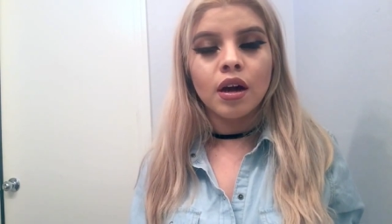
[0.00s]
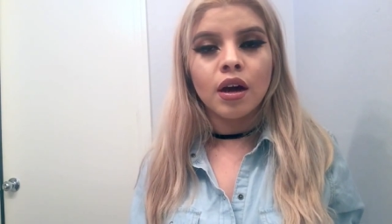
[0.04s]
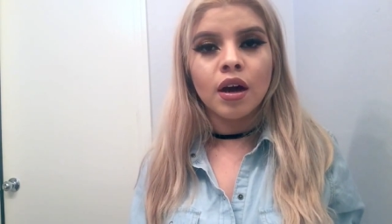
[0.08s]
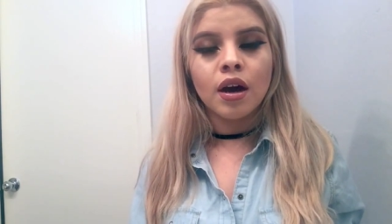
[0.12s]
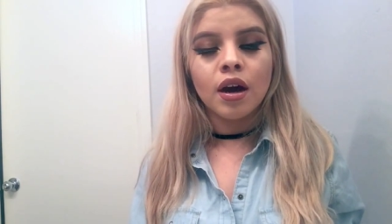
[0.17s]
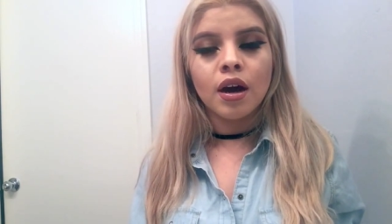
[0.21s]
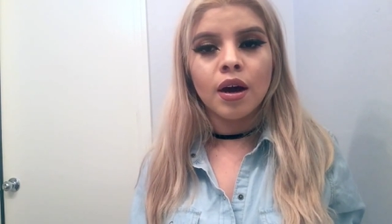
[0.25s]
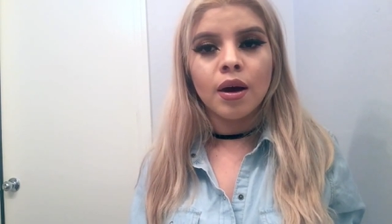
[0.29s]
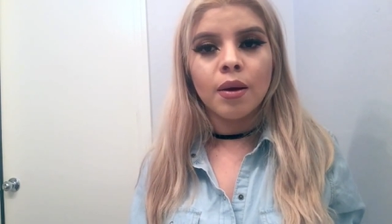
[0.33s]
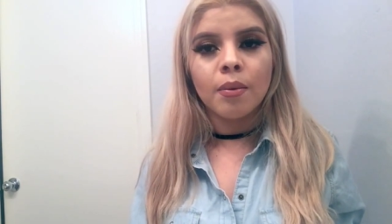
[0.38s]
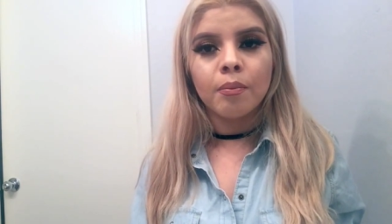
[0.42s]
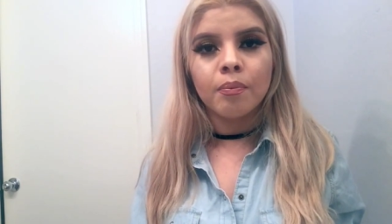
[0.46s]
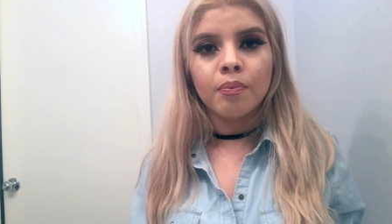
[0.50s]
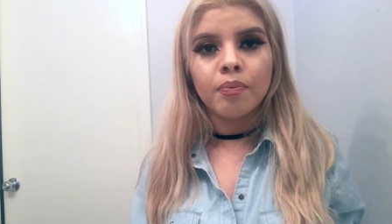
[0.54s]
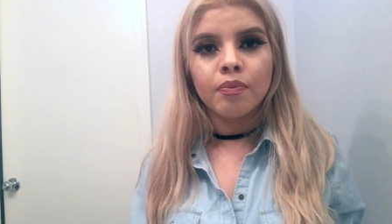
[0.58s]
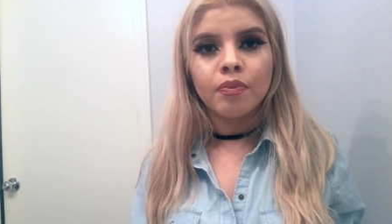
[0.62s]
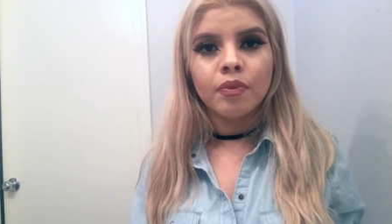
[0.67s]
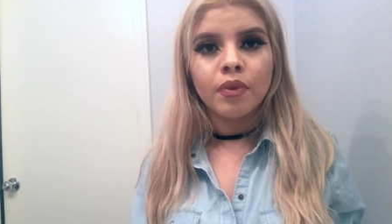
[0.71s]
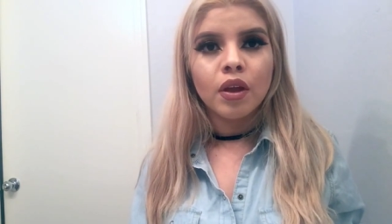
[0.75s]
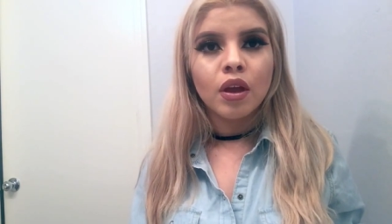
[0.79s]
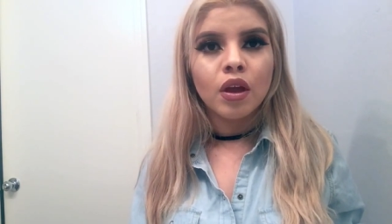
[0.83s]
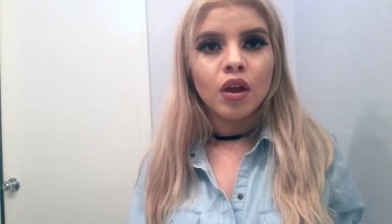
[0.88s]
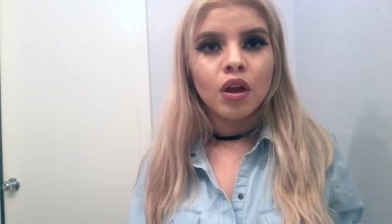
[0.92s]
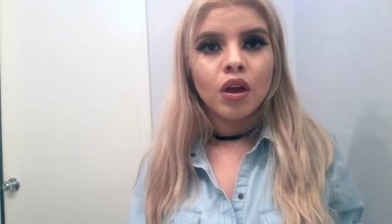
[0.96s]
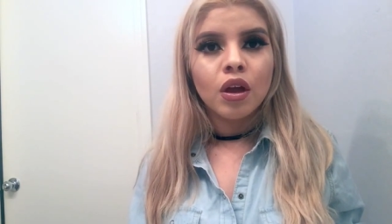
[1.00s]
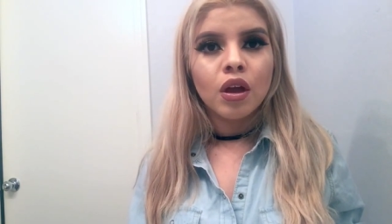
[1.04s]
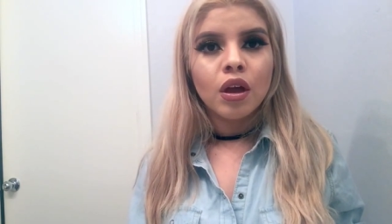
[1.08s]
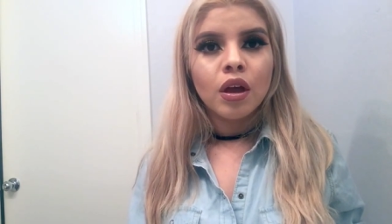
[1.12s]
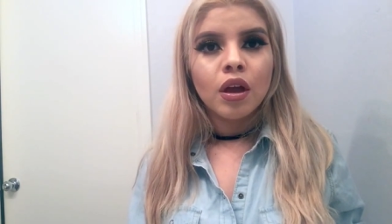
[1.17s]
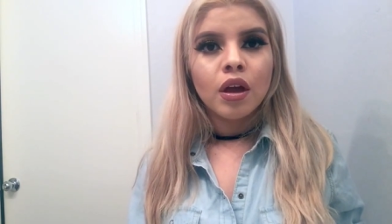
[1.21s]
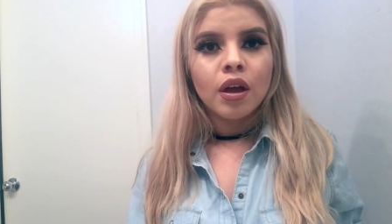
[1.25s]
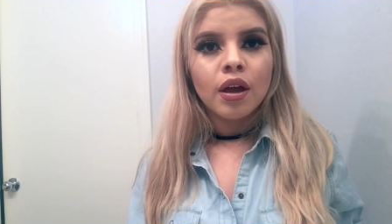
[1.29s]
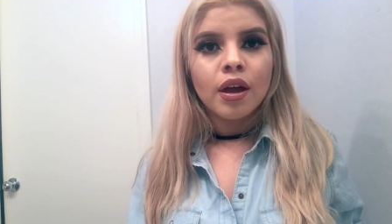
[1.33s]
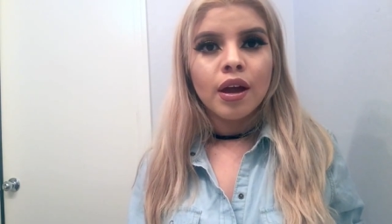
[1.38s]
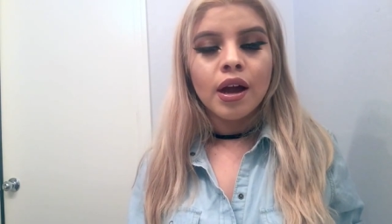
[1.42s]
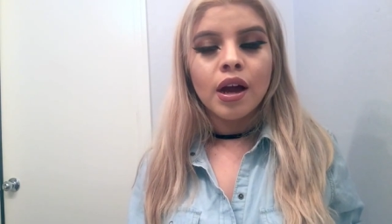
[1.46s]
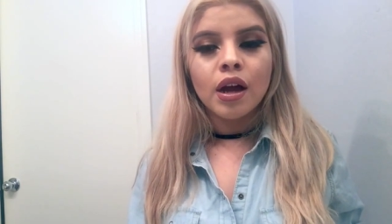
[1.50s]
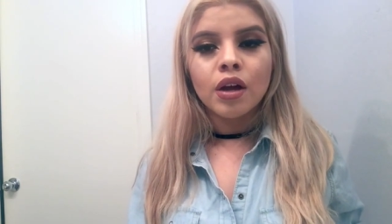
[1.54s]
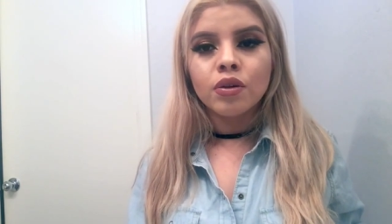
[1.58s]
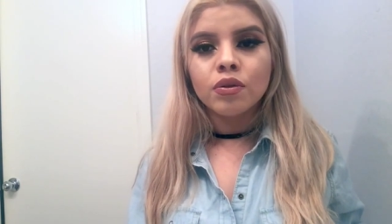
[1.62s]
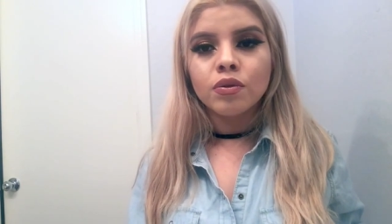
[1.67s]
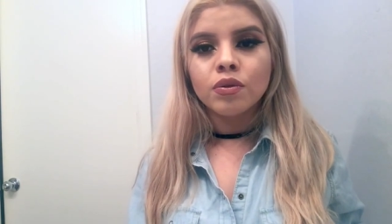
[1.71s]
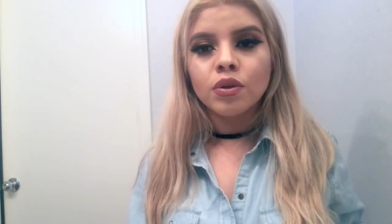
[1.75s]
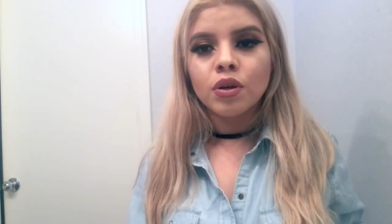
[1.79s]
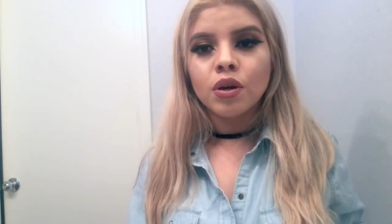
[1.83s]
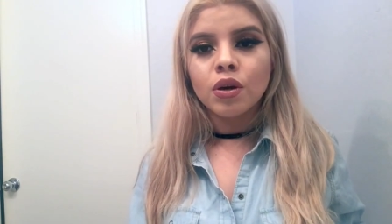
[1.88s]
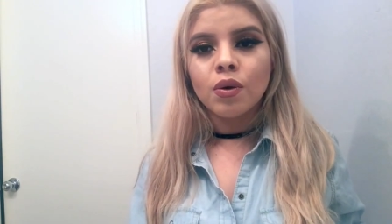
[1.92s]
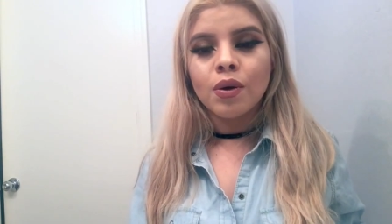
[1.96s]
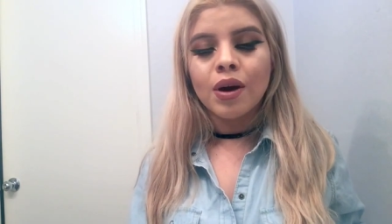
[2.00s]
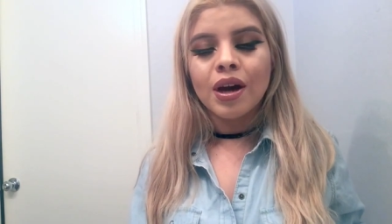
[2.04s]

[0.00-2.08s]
I don't know.